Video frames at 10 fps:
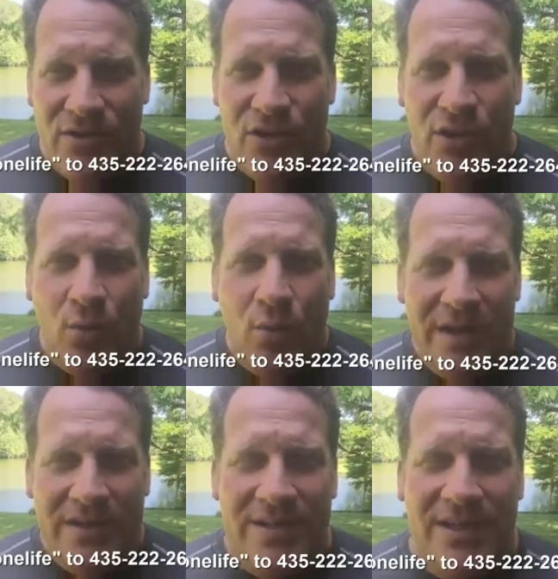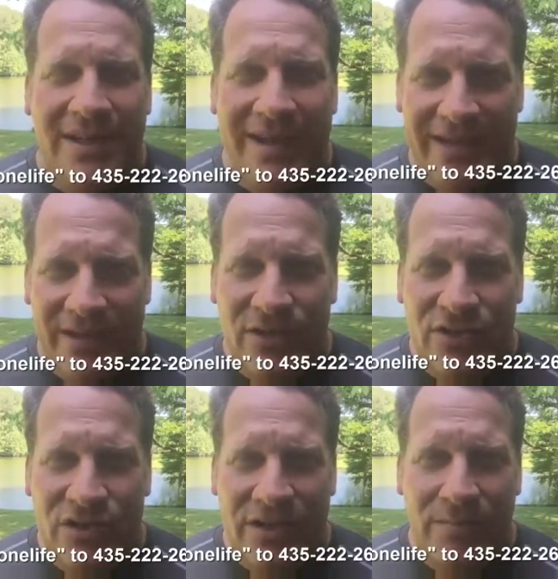you're wasting
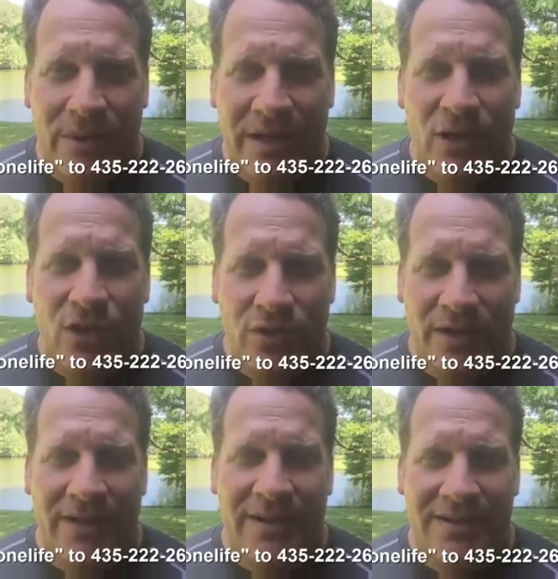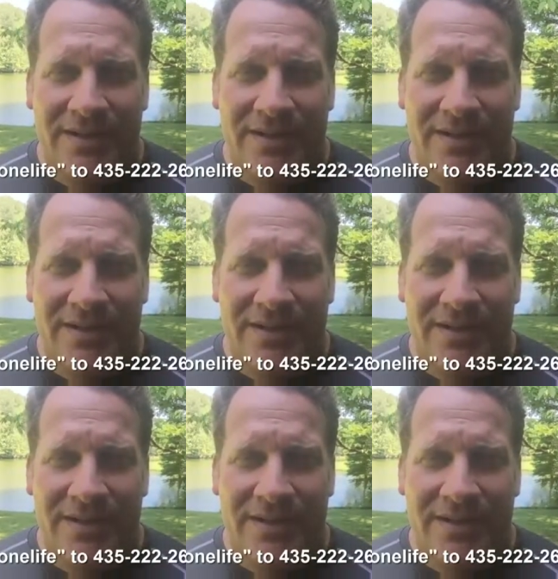energy being a critic and